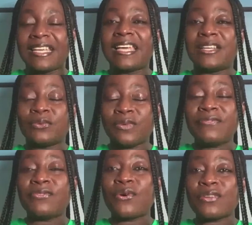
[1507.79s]
And
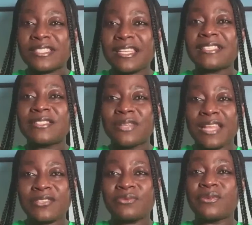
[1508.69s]
if God sends you,
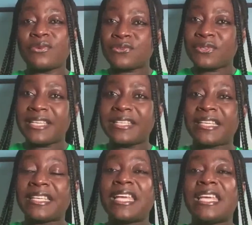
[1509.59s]
last week also learned
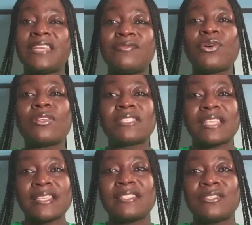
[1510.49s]
that if God
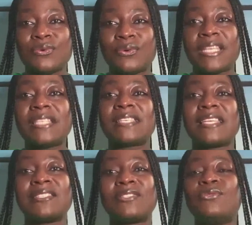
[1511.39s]
sends you, He
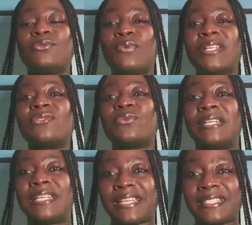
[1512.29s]
sends you one to
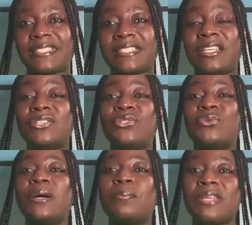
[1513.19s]
a land, to
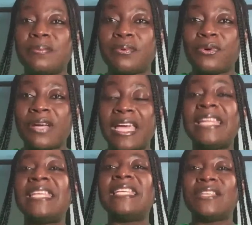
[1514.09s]
a people,
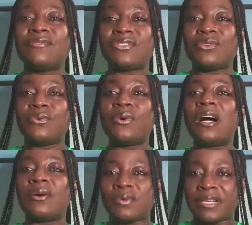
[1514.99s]
and He gives you
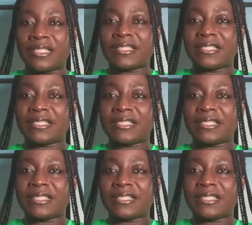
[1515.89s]
a word.